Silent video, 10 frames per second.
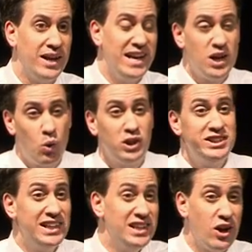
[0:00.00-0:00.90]

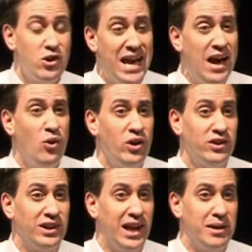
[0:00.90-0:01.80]
Inequality didn't go down
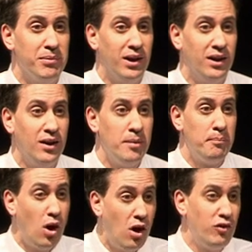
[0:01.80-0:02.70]
under Labour.
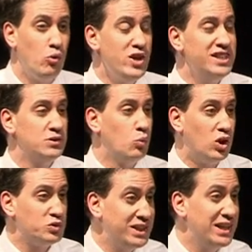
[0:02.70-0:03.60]
Part of the reason
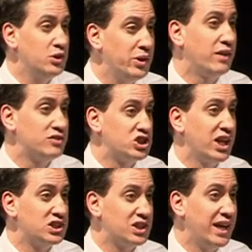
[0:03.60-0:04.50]
was we didn't do enough to
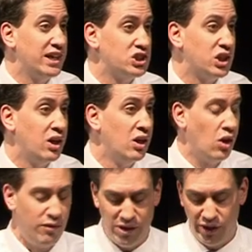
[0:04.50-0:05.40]
change the nature
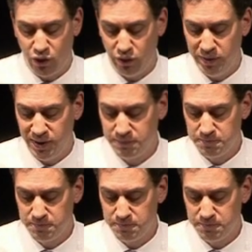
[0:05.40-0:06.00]
of our economy.